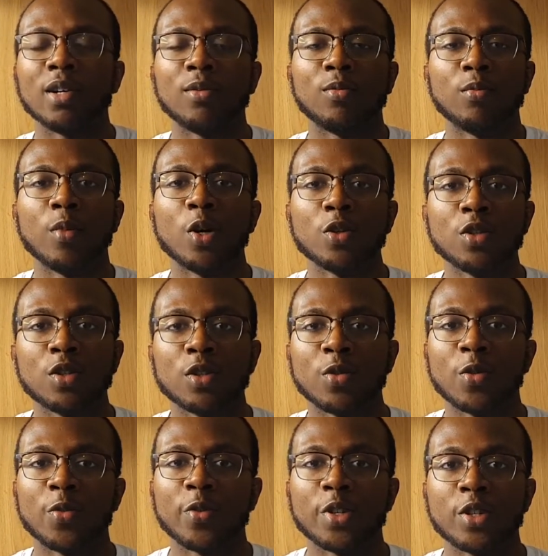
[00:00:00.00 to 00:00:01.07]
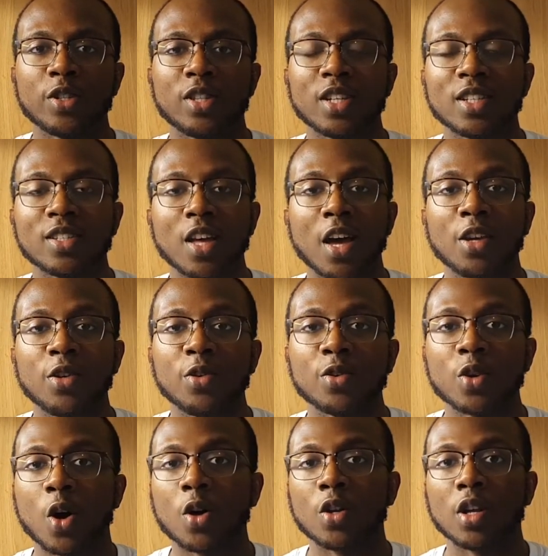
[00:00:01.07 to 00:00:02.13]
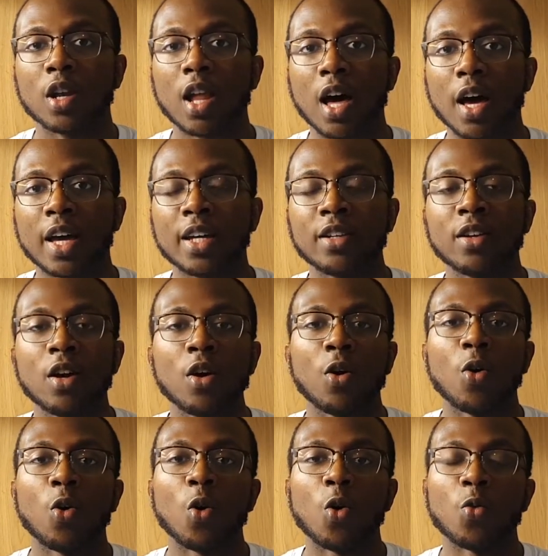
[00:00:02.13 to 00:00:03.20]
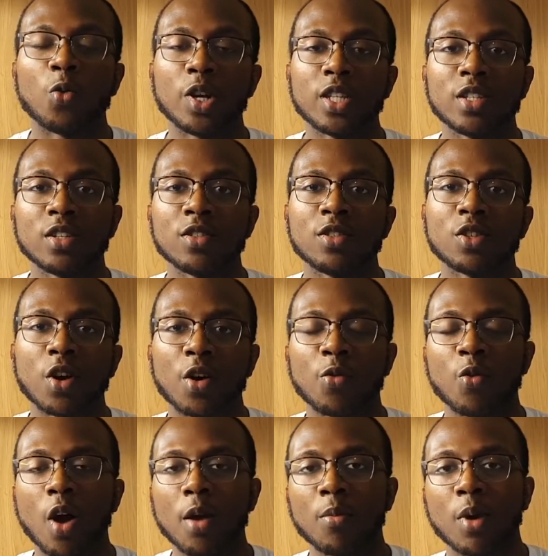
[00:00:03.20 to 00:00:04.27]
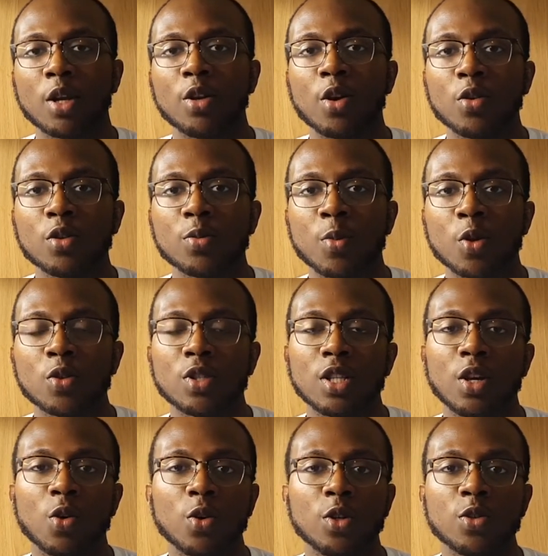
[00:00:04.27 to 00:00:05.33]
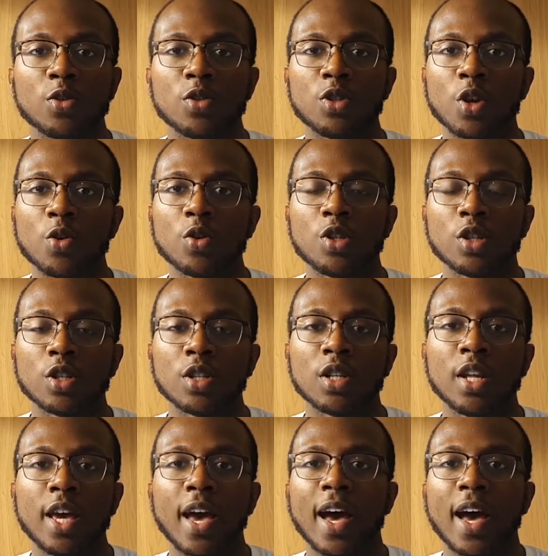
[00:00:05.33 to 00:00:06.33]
most of the revision things that I use are online or written, so I write my notes mostly or use Notion,